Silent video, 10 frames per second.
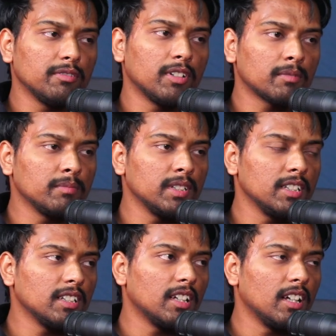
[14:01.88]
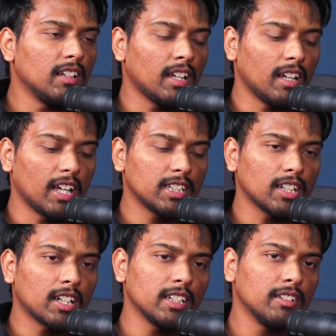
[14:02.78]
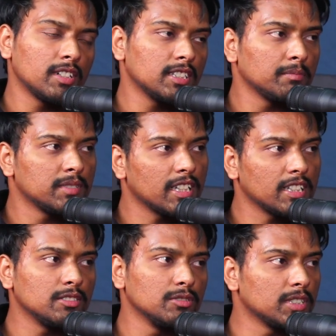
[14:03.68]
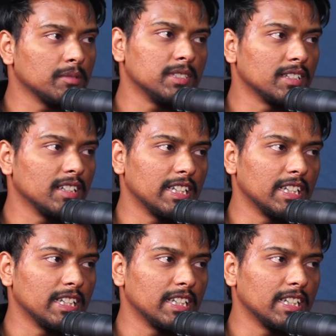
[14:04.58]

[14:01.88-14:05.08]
Only for me, uh, I started every subject as new subject.